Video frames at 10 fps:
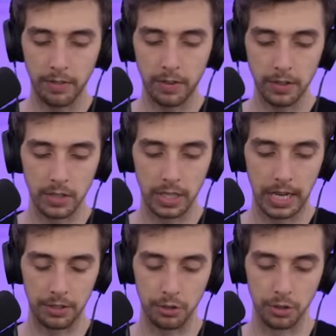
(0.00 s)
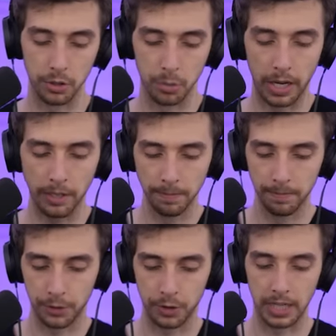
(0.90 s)
of our instant hatches as well,
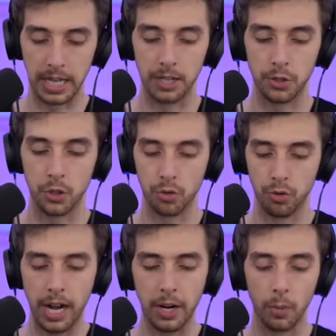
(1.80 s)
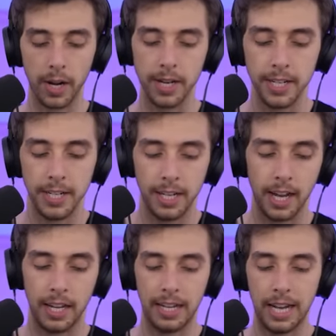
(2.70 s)
just to get it straight away. And